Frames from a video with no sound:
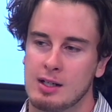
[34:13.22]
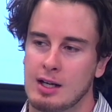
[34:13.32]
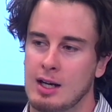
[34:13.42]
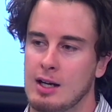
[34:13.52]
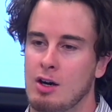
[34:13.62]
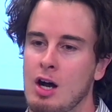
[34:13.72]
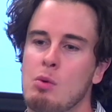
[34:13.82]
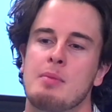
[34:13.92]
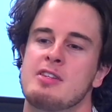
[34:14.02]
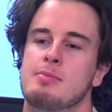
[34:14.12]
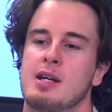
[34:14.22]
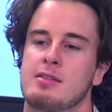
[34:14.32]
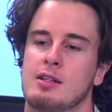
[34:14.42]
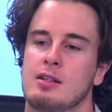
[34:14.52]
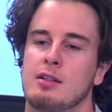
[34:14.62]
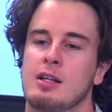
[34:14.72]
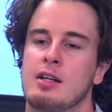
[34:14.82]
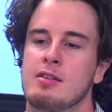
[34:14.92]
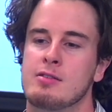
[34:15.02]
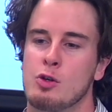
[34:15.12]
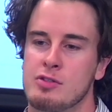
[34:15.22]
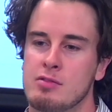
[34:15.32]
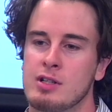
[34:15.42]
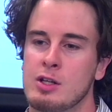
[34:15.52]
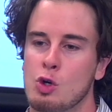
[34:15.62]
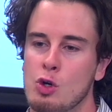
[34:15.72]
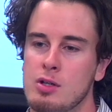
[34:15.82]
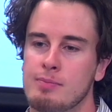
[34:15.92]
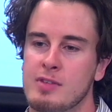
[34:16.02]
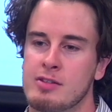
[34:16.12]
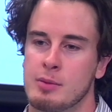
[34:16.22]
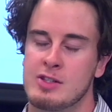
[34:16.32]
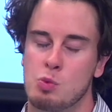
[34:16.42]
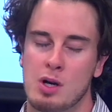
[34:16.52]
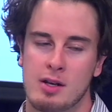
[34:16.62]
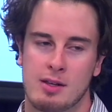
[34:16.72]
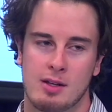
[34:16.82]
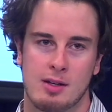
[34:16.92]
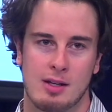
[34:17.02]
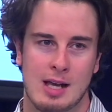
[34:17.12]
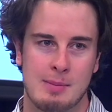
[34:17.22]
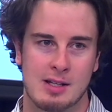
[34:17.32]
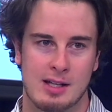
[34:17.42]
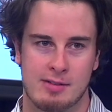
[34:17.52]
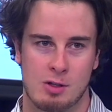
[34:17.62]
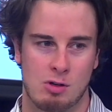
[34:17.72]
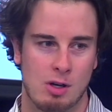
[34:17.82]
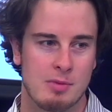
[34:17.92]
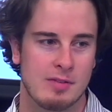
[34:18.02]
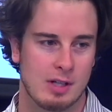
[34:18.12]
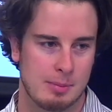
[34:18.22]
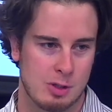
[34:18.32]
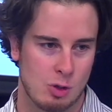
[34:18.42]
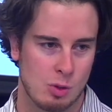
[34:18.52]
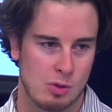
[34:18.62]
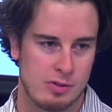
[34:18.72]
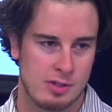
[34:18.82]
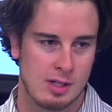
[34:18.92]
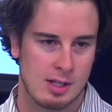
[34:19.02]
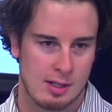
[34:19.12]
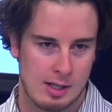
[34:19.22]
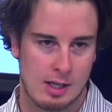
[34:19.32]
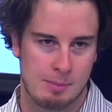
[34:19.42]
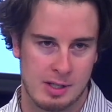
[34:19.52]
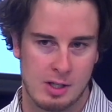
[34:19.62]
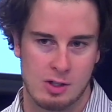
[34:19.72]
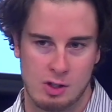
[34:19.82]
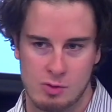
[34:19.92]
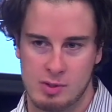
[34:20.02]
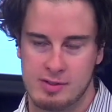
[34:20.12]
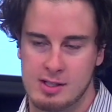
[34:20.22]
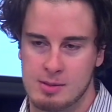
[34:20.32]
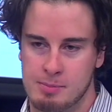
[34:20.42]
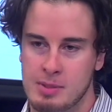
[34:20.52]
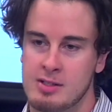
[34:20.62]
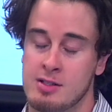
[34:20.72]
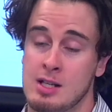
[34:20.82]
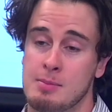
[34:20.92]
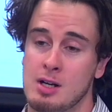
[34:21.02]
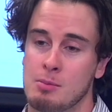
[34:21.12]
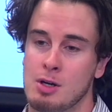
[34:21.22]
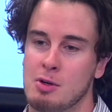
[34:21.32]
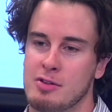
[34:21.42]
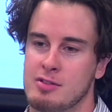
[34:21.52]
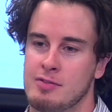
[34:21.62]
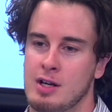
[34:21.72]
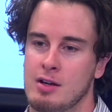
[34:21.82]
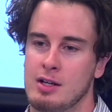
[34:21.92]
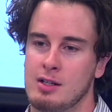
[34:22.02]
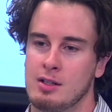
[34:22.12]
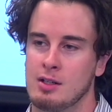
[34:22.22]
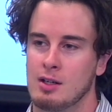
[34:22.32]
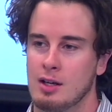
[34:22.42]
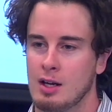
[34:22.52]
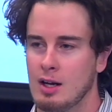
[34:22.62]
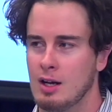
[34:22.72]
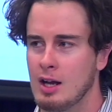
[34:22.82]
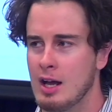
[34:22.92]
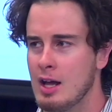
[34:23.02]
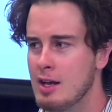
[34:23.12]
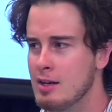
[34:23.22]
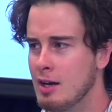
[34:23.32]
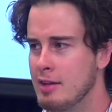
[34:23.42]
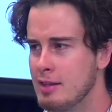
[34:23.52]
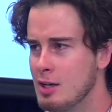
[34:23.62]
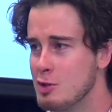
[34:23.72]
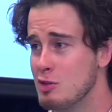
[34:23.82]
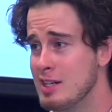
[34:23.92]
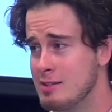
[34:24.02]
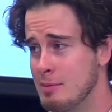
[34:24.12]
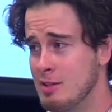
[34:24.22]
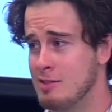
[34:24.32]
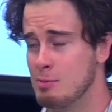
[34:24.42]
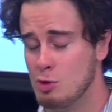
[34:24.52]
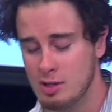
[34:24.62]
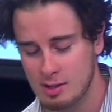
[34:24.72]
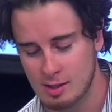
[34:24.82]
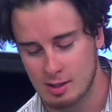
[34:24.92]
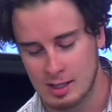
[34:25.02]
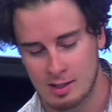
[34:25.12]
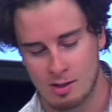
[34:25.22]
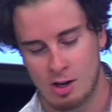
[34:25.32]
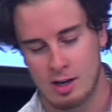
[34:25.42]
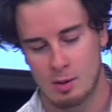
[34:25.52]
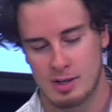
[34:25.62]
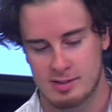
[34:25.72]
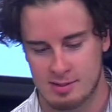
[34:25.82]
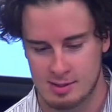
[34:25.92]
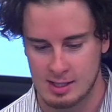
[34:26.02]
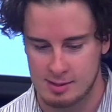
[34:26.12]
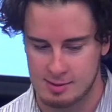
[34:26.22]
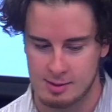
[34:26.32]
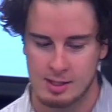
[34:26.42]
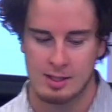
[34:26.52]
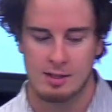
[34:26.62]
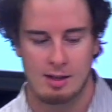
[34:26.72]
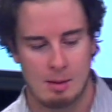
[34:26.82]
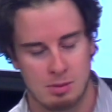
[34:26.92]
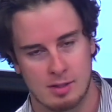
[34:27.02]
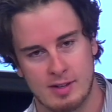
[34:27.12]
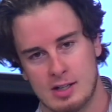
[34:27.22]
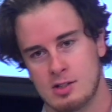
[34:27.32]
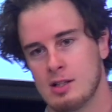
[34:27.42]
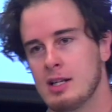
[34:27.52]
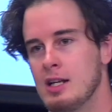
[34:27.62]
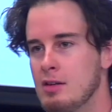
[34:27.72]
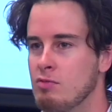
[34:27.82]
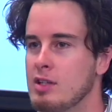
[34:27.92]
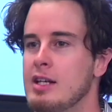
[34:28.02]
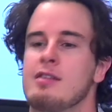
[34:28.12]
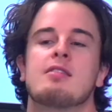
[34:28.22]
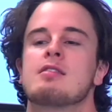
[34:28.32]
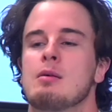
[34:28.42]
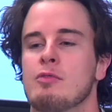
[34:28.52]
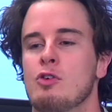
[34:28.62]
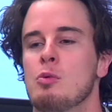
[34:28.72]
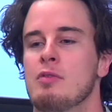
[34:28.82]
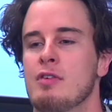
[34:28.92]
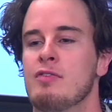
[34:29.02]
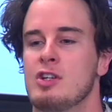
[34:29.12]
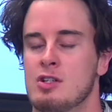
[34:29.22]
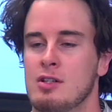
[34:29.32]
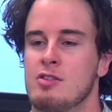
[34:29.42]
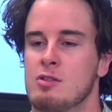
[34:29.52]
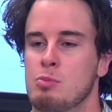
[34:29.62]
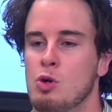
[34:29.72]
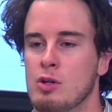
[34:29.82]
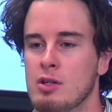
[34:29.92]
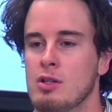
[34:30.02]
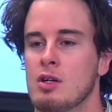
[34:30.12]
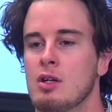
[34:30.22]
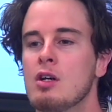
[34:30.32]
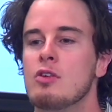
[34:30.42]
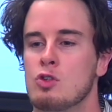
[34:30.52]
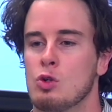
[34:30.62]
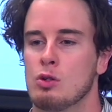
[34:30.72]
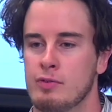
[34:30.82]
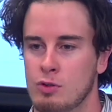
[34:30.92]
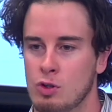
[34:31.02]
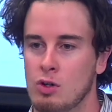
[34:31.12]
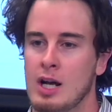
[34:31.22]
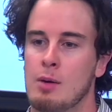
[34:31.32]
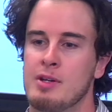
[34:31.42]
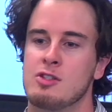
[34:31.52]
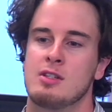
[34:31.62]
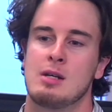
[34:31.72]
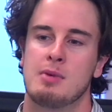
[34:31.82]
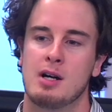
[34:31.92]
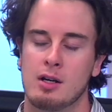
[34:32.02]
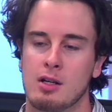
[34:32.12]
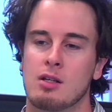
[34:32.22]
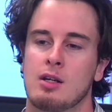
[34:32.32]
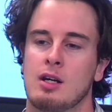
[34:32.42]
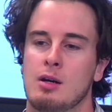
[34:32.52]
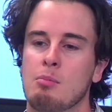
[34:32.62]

uh, iWeb Inspector is also really good. So it's one that emulates the Chrome developer tools, uh, but you can use once again to, to debug mobile Safari. Uh, and I think I was reading something this morning that in iOS 6, Apple have actually released some form of officially supported tool for helping to debug uh,